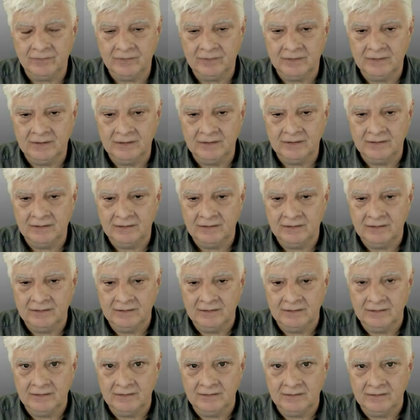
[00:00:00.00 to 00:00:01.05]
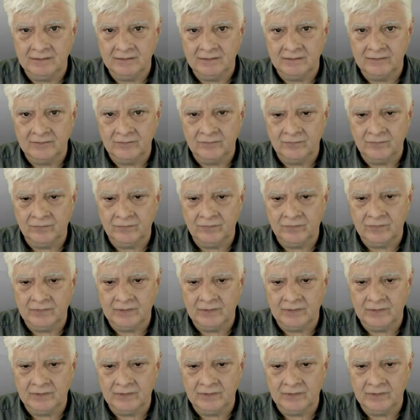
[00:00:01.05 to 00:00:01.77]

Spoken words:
No one is speaking in this clip.